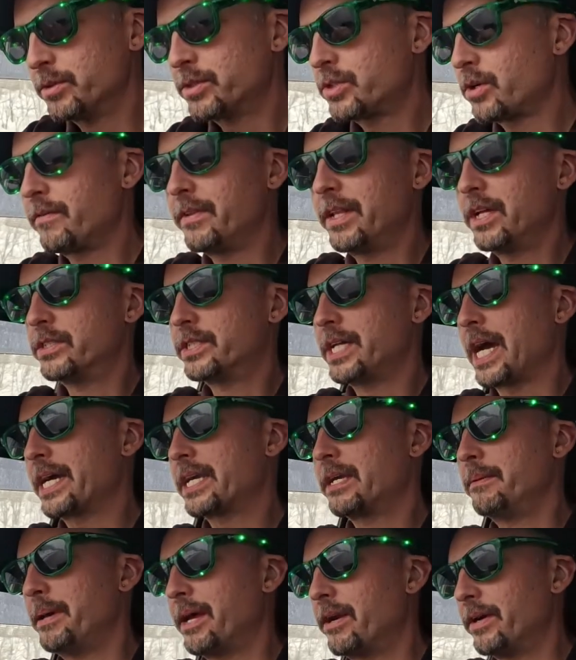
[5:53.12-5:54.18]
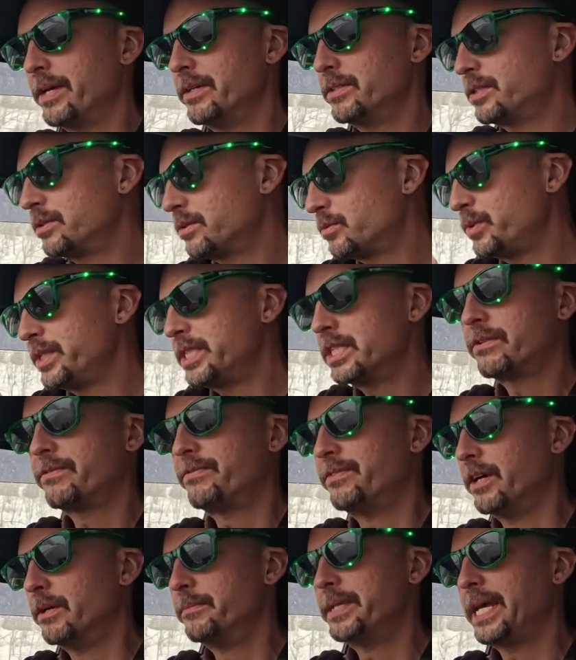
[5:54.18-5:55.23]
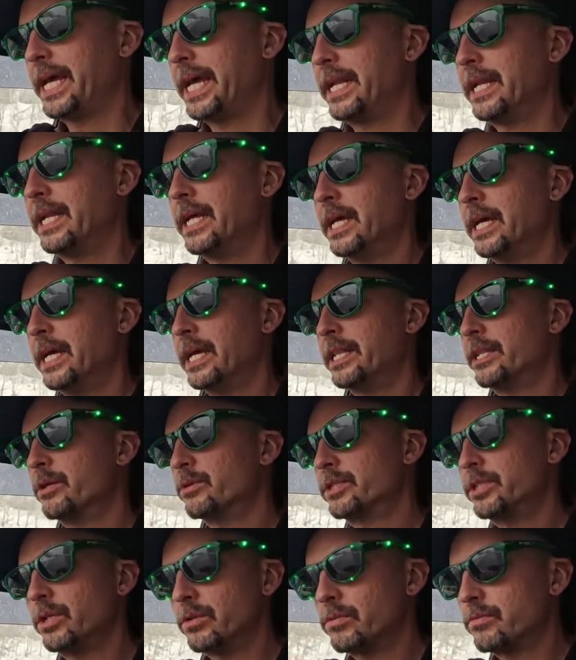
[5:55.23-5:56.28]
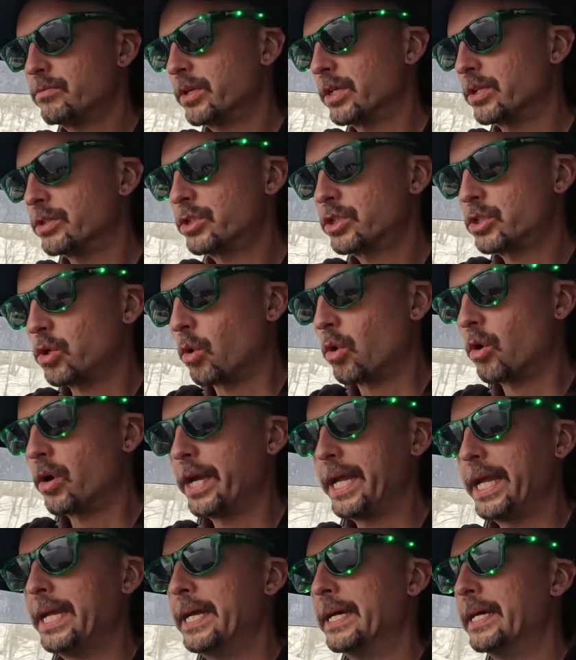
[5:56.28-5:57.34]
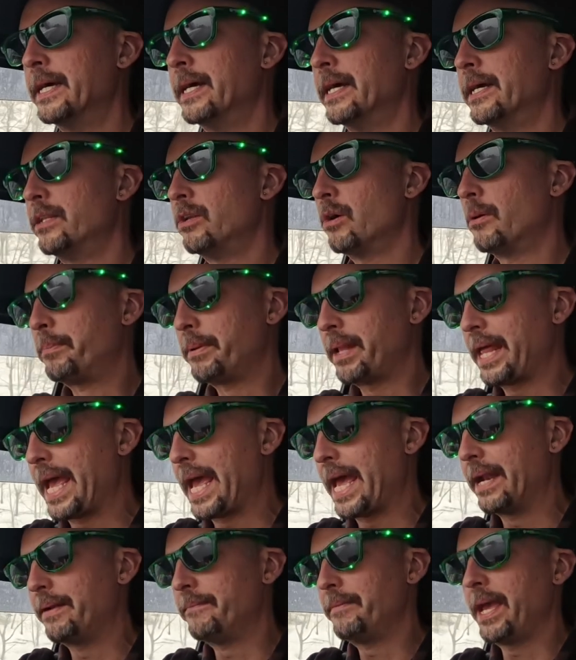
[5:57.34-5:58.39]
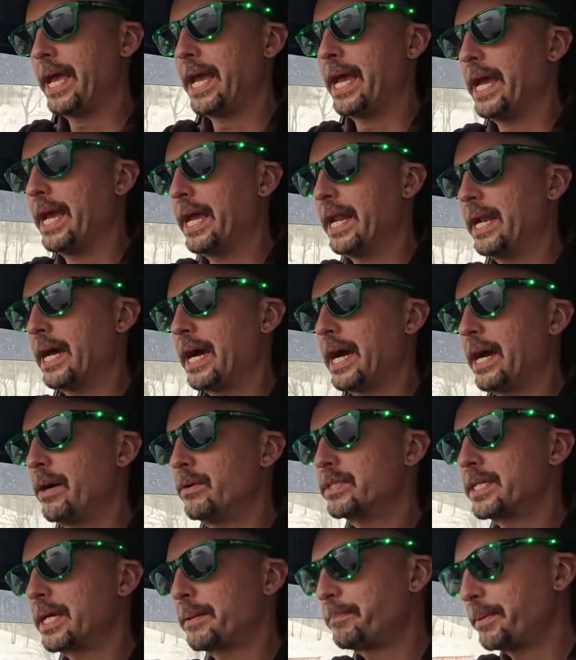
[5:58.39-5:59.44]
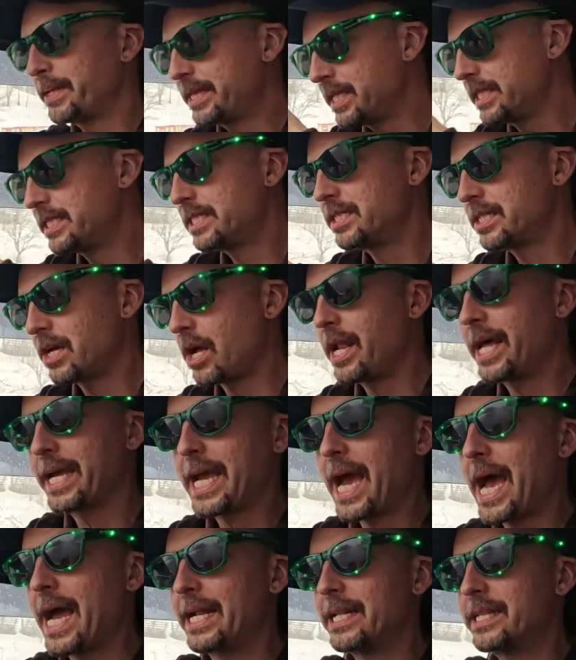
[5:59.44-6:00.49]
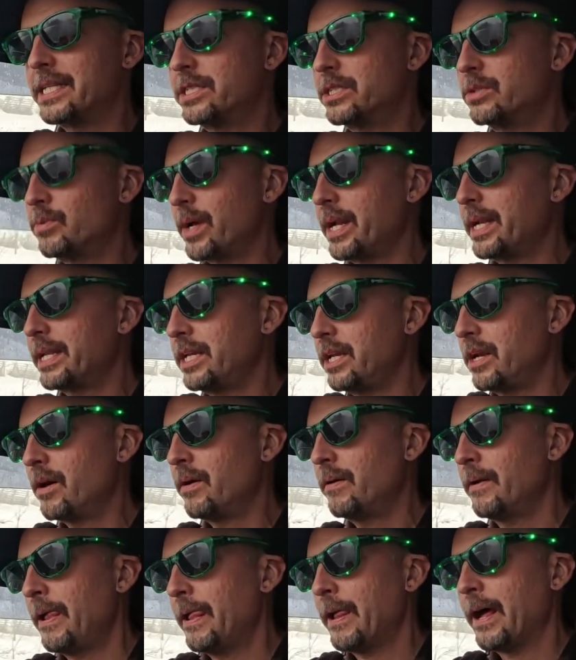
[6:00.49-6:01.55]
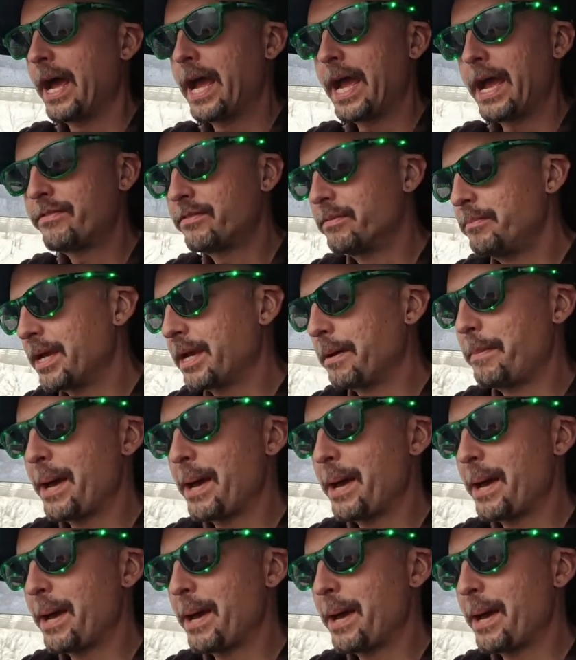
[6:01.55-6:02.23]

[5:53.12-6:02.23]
was sort of a little documentary. We just filmed it. There was no real story, no plan, and I was like, but this is all I got. This is what, you know, I have to make a